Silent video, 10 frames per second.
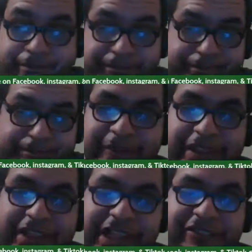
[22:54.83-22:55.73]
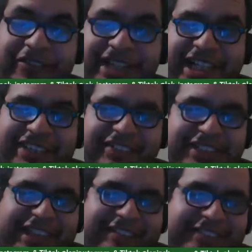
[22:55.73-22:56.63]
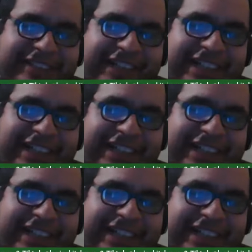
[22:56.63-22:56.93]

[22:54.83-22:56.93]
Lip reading: Keep your eyes peeled out for that, guys.